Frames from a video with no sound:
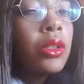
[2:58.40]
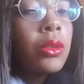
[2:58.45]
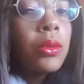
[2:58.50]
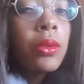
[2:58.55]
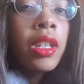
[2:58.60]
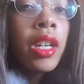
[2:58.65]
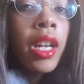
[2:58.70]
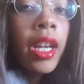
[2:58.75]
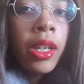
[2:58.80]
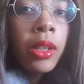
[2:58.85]

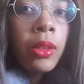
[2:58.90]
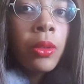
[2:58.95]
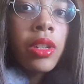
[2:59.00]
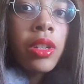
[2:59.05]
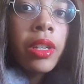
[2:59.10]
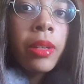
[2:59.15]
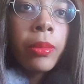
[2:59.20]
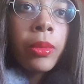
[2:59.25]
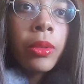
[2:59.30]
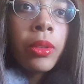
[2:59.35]
And you just want an
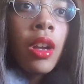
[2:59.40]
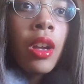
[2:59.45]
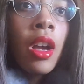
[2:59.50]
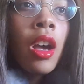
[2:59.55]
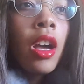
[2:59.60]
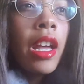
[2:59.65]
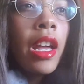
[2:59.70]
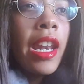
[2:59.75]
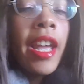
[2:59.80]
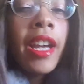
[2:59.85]
echo
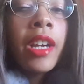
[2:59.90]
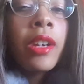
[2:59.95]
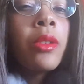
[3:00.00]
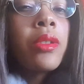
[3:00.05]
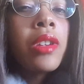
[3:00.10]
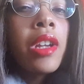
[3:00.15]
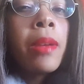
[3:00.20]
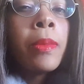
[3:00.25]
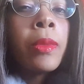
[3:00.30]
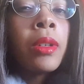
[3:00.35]
chamber.
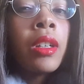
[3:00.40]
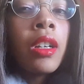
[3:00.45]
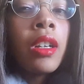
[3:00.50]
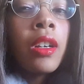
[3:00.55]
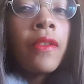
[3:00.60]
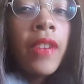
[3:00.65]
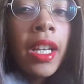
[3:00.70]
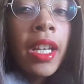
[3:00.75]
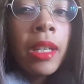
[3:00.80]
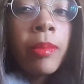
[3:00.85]
An echo
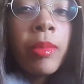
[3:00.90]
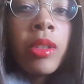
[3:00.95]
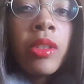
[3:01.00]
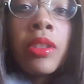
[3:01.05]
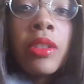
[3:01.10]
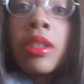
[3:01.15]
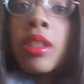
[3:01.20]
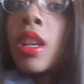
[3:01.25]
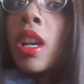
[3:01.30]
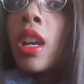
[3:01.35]
chamber of
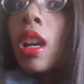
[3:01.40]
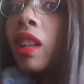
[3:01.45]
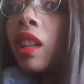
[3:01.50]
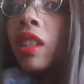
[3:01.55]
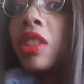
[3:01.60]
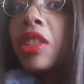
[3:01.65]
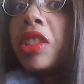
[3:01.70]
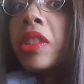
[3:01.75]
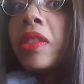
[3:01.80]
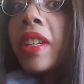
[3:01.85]
neckbeards.
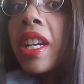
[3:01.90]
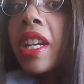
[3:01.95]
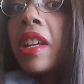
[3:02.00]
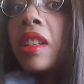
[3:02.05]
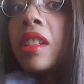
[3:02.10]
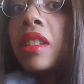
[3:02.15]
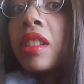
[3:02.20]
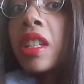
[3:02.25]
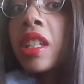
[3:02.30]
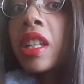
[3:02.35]
I'm going to tell
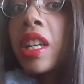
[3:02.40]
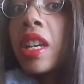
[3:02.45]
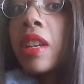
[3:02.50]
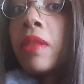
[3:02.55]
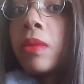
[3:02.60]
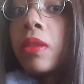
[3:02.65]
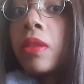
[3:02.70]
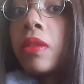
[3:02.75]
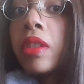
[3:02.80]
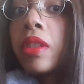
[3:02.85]
you right now, it's
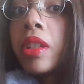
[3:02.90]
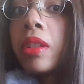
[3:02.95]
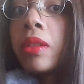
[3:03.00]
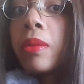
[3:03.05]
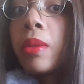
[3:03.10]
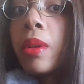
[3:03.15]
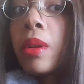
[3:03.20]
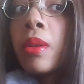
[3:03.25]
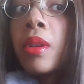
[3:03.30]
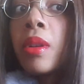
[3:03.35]
not going to end
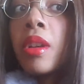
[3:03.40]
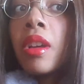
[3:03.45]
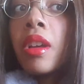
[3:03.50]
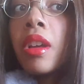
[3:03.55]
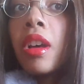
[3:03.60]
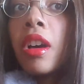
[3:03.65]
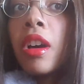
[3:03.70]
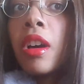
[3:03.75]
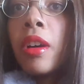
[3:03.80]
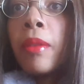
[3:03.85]
very well.